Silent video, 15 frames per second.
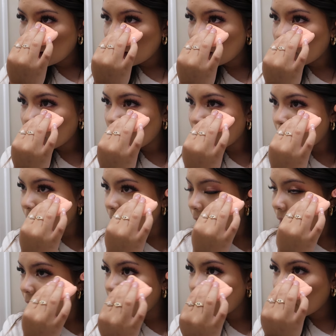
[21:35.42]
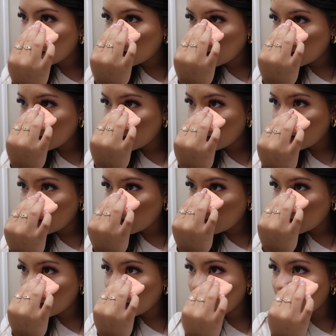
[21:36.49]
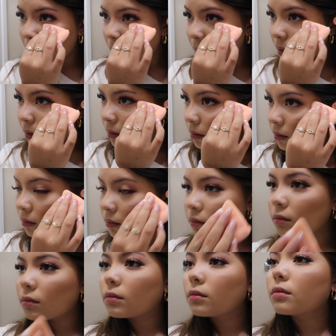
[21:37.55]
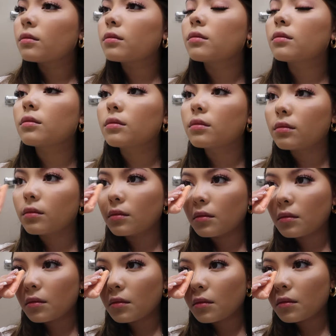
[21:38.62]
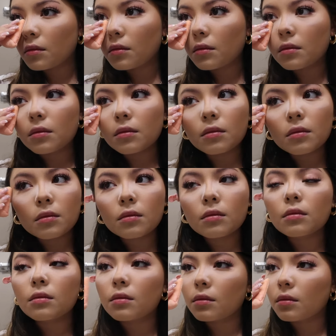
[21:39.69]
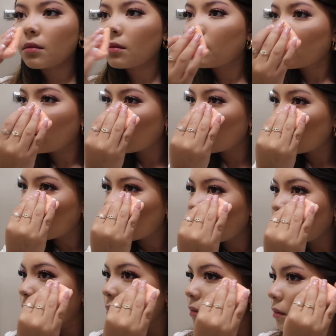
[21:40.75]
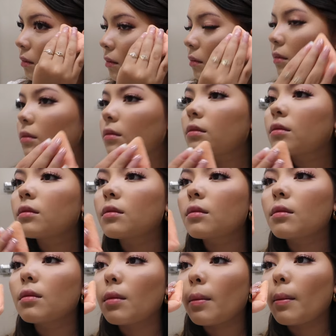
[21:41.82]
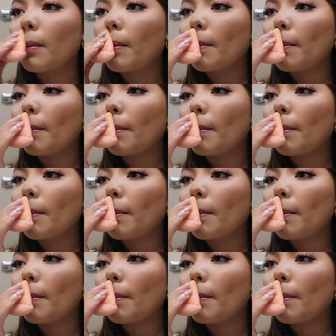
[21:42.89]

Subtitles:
[no speech]